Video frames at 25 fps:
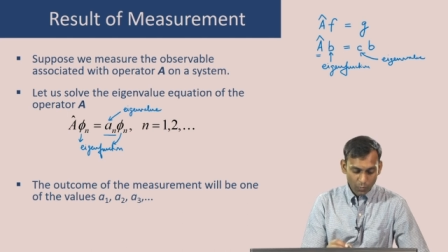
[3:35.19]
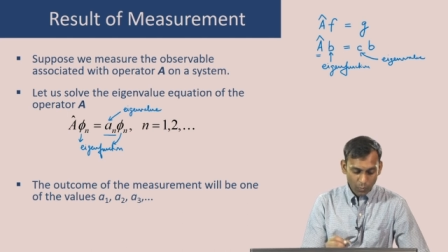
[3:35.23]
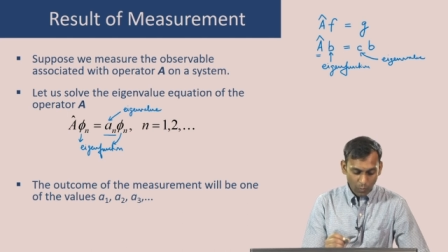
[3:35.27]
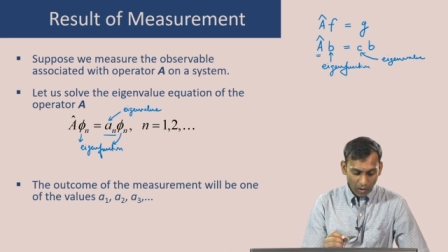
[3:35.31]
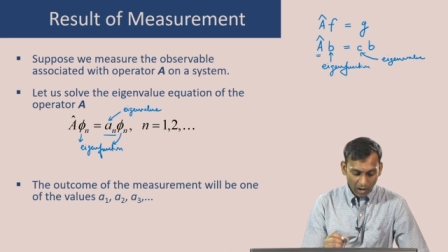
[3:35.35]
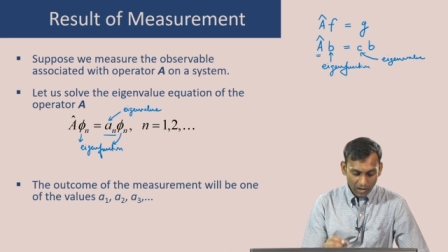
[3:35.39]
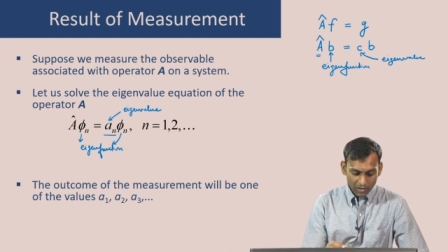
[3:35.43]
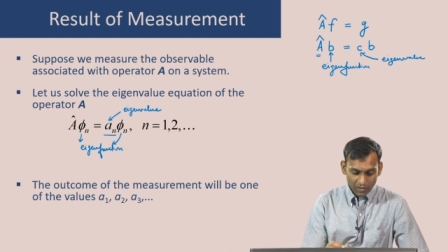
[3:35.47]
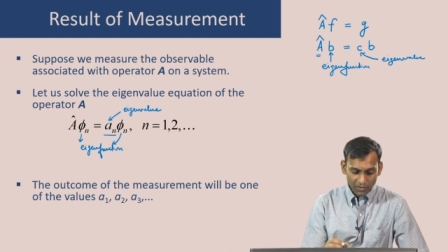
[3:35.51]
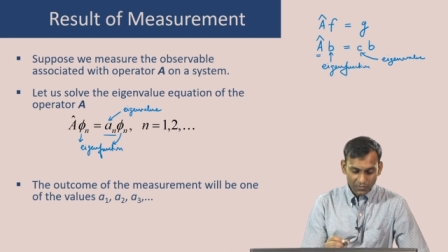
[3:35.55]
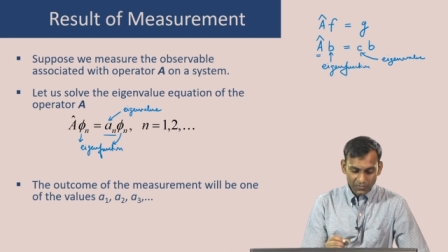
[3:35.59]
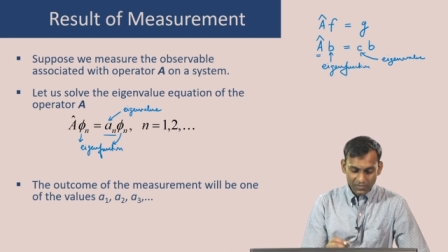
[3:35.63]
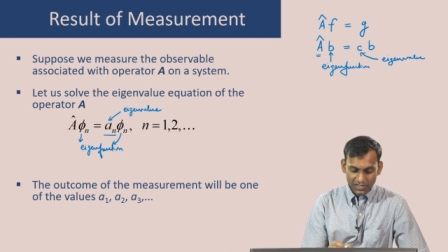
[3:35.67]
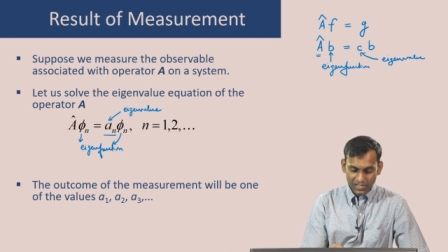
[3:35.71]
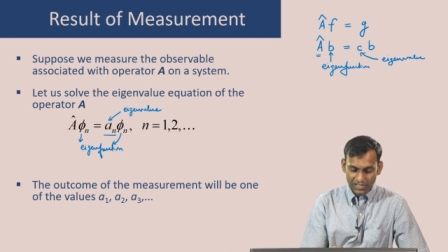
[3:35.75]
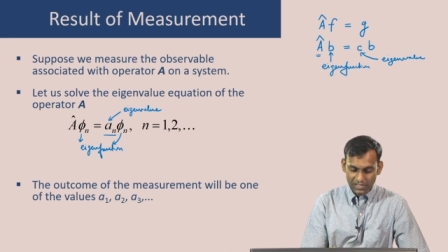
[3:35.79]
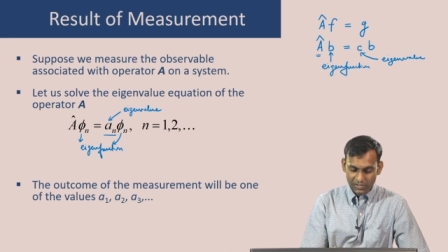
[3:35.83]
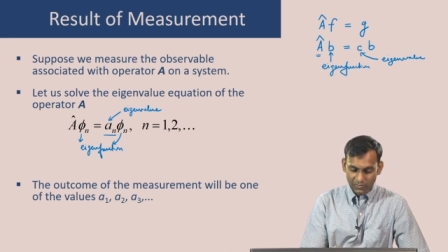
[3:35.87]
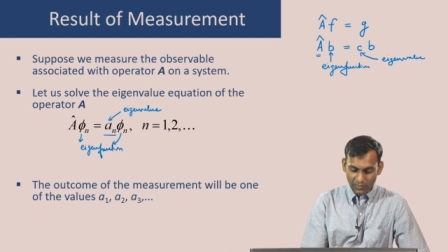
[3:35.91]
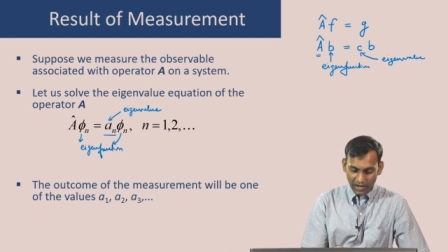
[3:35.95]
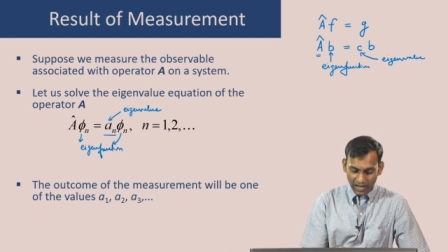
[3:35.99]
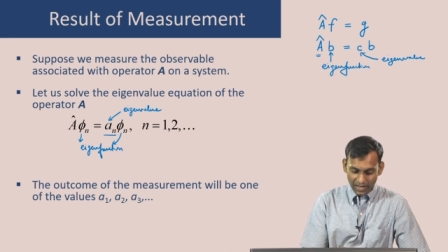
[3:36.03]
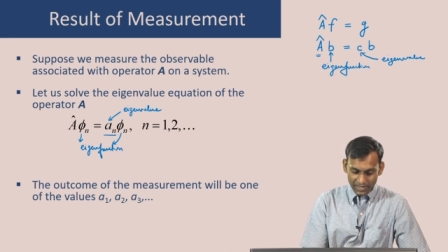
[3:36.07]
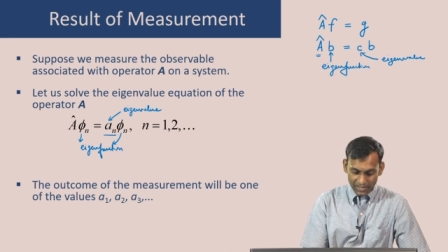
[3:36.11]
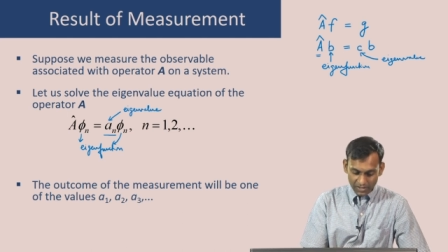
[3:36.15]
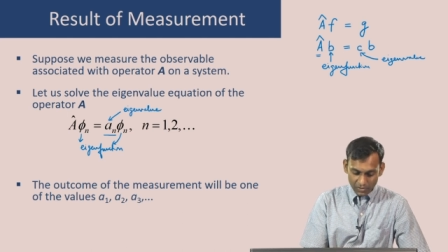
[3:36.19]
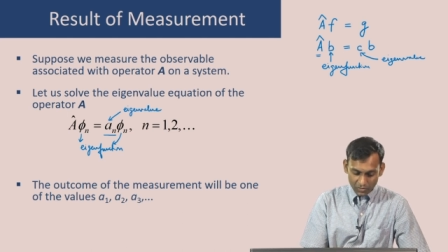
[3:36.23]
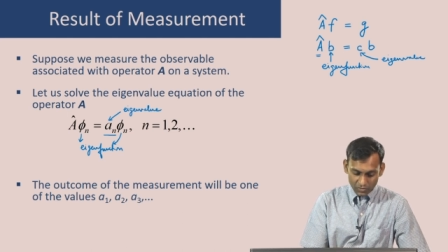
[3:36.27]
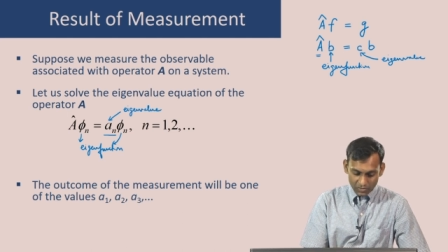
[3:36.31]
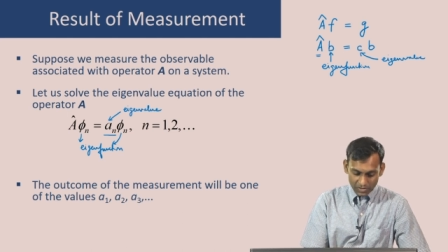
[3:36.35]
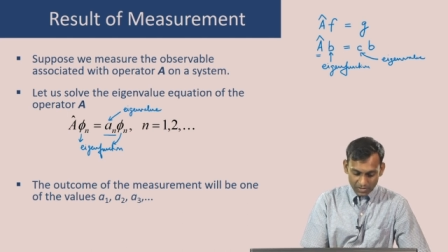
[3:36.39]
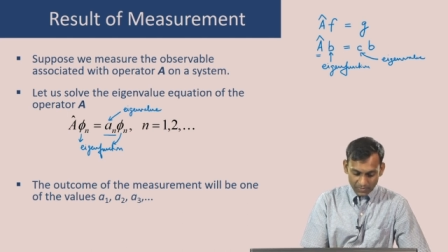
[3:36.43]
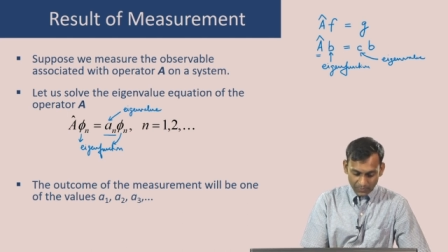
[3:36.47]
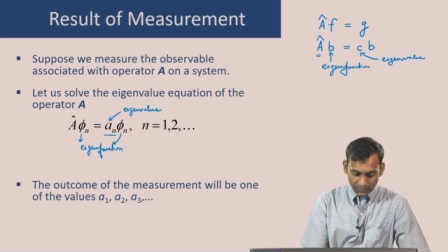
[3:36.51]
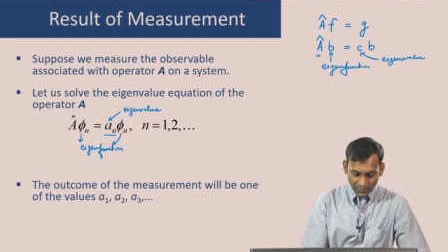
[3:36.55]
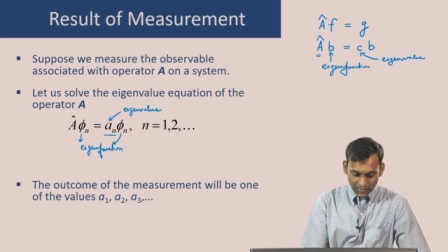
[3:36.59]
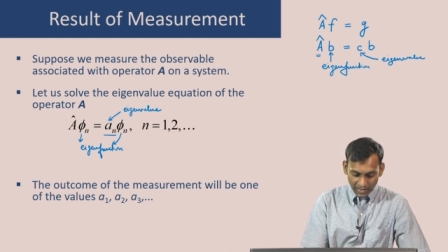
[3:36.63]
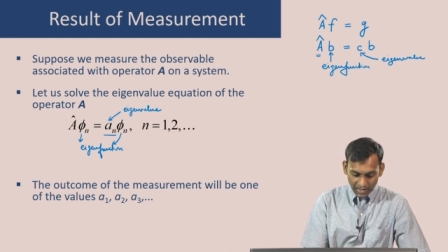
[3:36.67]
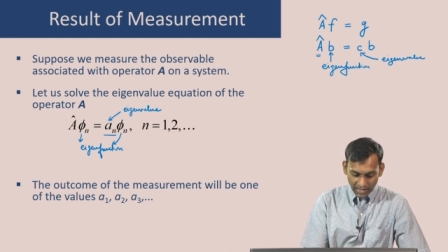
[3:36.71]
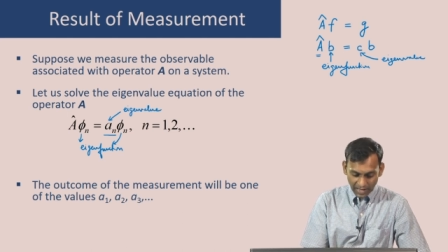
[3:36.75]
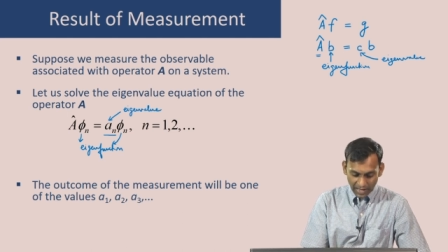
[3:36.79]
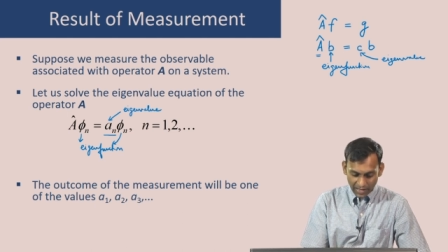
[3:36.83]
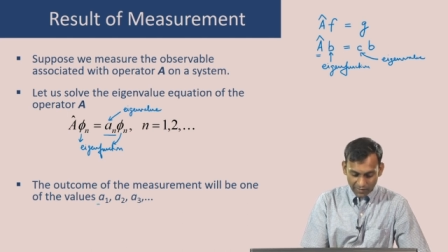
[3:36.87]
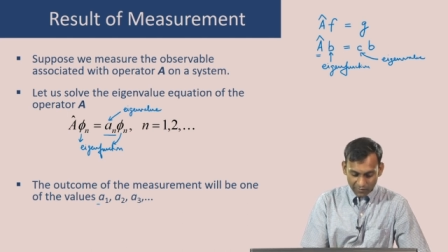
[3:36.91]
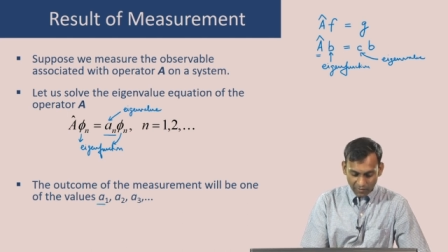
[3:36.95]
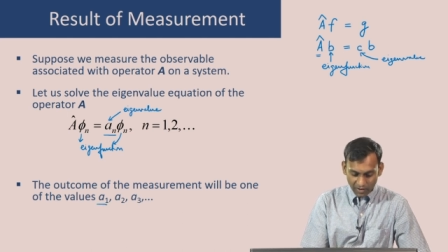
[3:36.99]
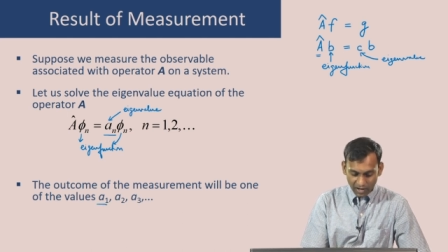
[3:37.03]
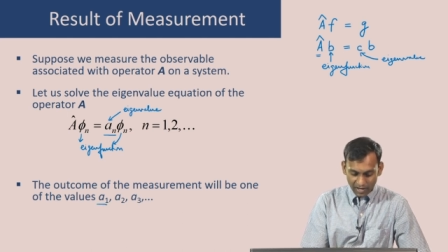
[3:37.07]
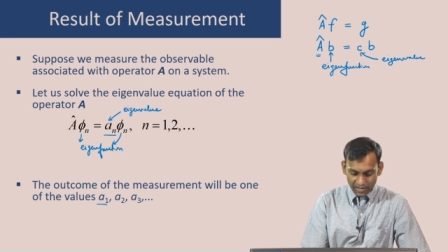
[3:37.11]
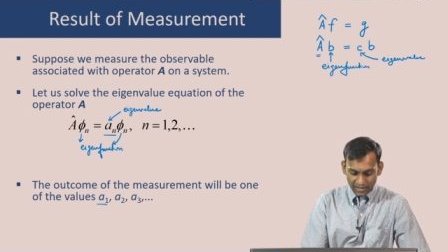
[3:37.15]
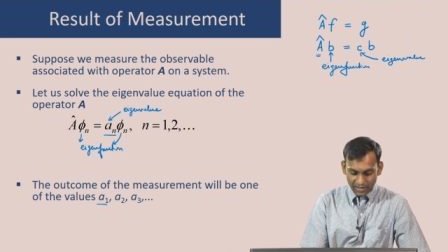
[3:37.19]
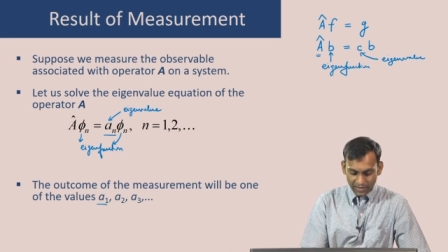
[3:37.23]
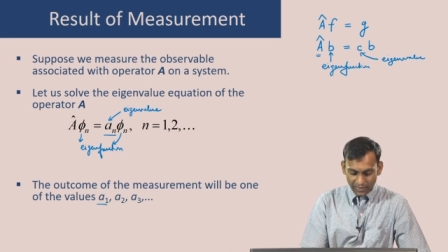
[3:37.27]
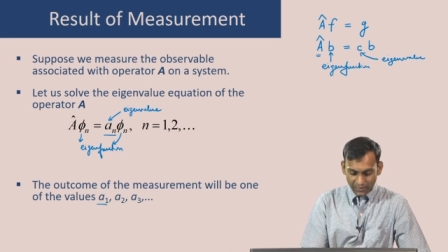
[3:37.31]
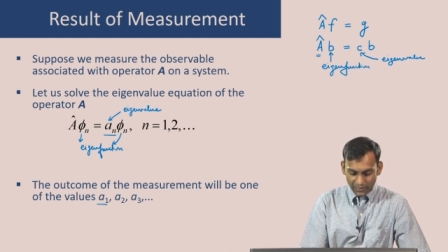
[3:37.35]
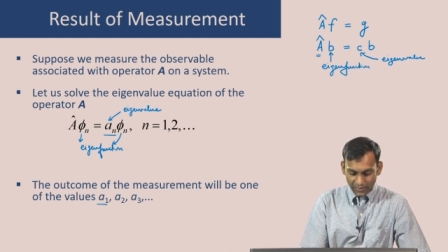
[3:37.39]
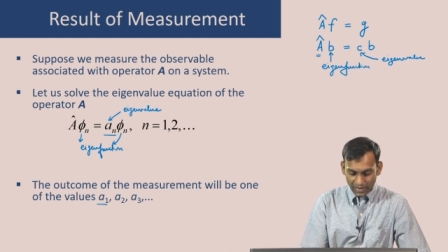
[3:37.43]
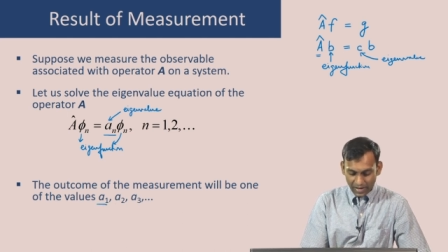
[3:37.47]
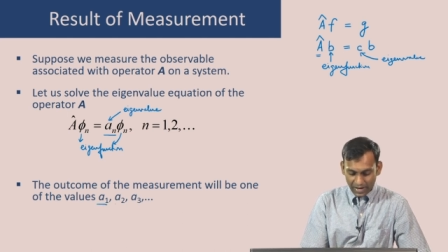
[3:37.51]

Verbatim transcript: one of these values A1,